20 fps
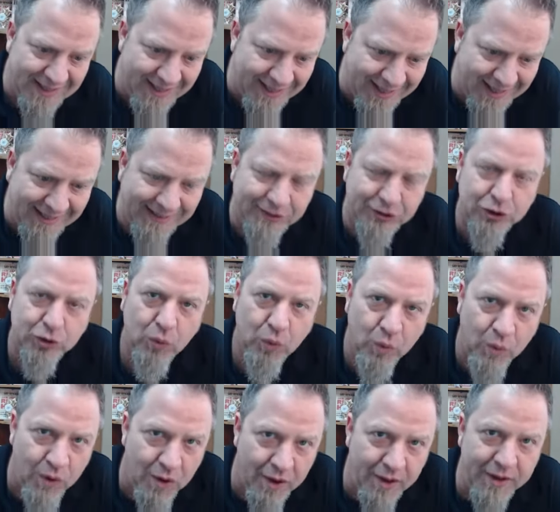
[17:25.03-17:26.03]
each
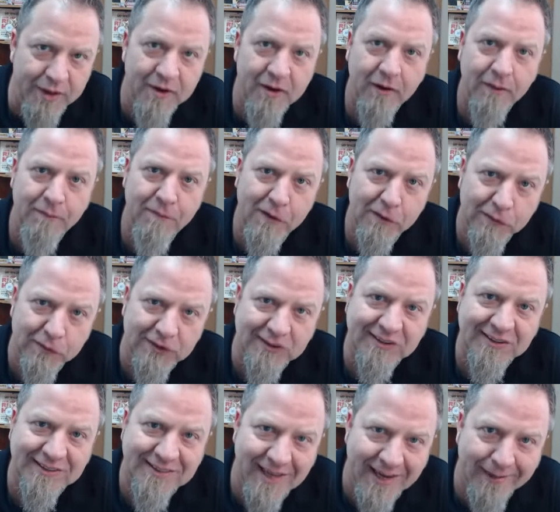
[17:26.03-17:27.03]
one of
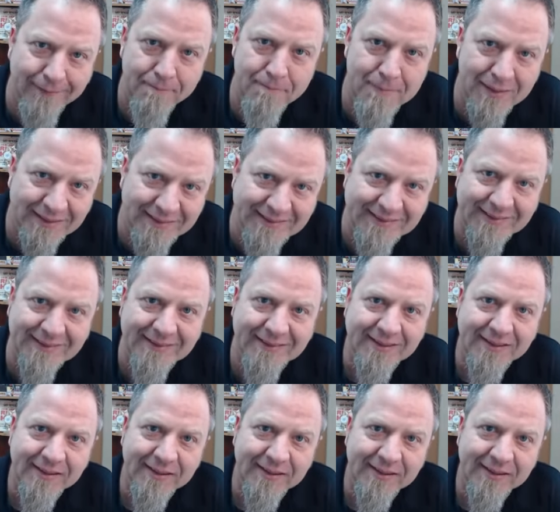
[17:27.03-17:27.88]
those segmented